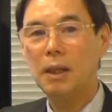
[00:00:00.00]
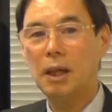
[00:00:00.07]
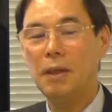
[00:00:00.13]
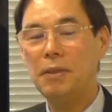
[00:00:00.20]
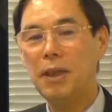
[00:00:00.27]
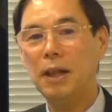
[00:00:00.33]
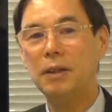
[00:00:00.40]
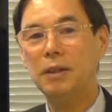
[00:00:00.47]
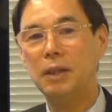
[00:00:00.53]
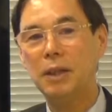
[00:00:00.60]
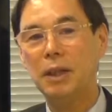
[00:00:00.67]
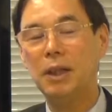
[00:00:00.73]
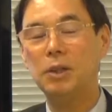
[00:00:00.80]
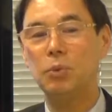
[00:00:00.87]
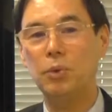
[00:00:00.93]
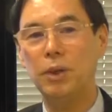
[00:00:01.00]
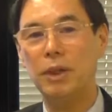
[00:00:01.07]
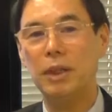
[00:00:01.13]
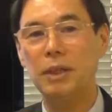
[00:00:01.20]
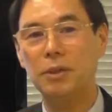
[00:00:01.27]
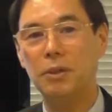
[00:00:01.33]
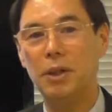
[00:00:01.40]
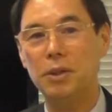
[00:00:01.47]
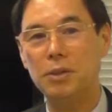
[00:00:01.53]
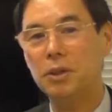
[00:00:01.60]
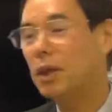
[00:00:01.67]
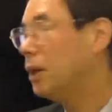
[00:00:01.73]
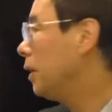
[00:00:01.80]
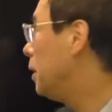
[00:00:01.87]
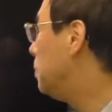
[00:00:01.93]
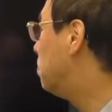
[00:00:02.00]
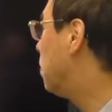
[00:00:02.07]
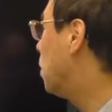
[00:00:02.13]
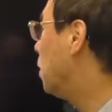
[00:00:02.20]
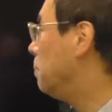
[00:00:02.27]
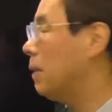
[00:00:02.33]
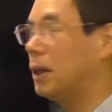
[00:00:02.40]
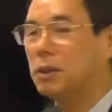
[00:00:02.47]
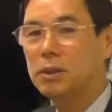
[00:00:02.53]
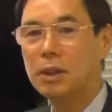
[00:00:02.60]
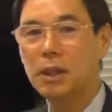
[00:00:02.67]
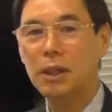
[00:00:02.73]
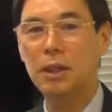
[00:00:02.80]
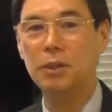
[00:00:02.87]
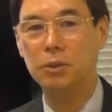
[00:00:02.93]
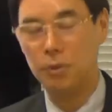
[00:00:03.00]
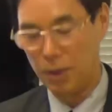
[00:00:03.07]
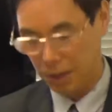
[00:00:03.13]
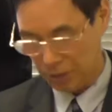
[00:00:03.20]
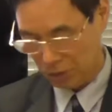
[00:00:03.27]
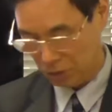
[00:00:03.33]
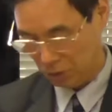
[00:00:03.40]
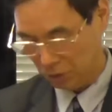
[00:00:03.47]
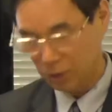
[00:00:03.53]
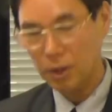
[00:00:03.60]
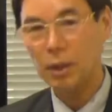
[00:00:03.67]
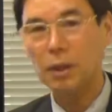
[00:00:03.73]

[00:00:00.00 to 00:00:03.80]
and then it will increase employment into the region.